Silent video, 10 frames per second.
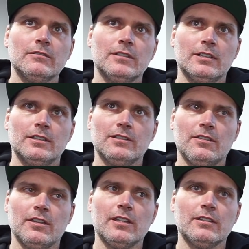because I
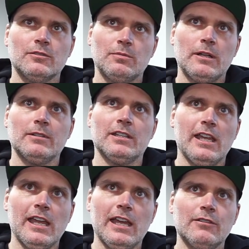think there's probably an
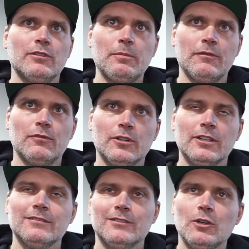ad right before
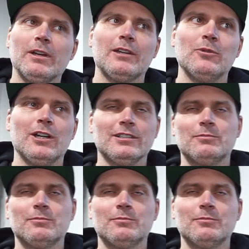it, go back and watch.